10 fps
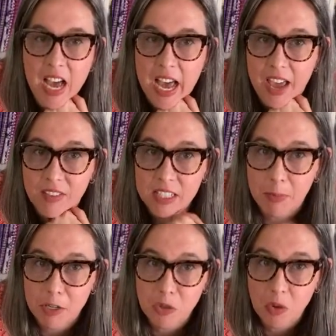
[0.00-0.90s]
have a
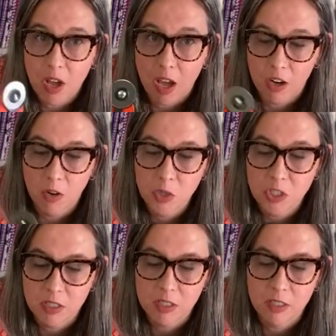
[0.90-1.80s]
special cutter, which
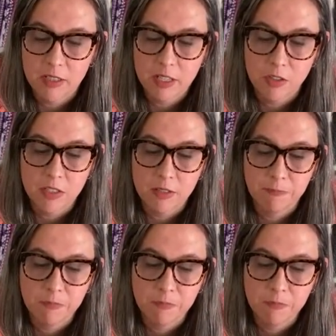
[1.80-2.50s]
is this,